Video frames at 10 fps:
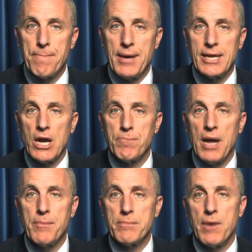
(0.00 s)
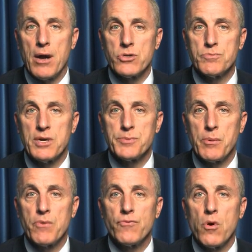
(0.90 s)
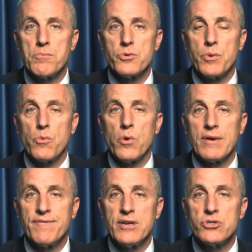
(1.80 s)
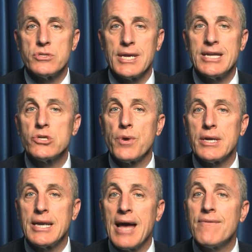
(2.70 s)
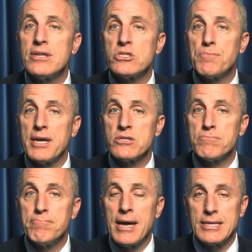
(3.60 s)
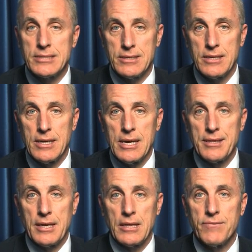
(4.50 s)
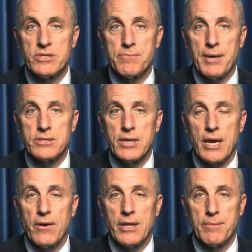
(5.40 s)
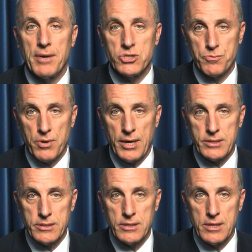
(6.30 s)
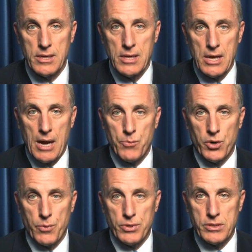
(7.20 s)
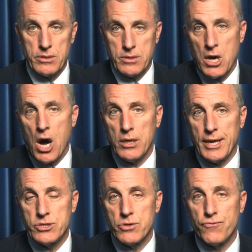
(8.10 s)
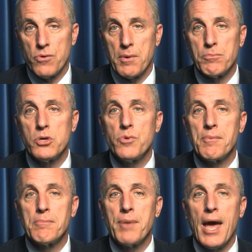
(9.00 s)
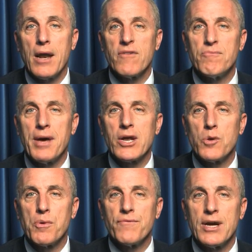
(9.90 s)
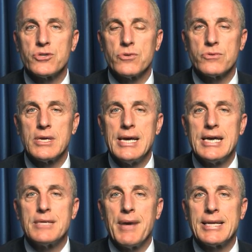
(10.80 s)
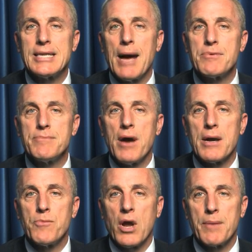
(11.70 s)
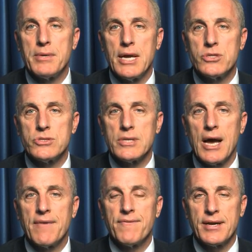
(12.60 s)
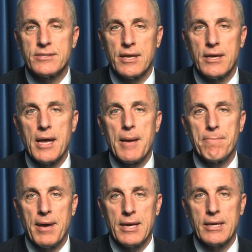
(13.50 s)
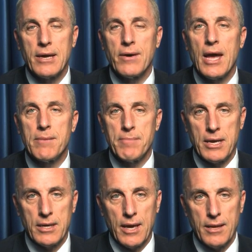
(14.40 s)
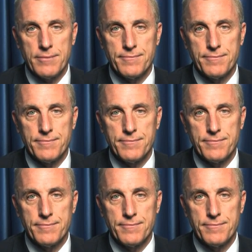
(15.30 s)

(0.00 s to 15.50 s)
Medicare payment models must be reformed to reward efficient, integrated, evidence-based medicine that delivers the best care at the best price. I'm working with colleagues to form a blue ribbon panel of medical professionals to make top-to-bottom recommendations on fixing Medicare and Medicaid.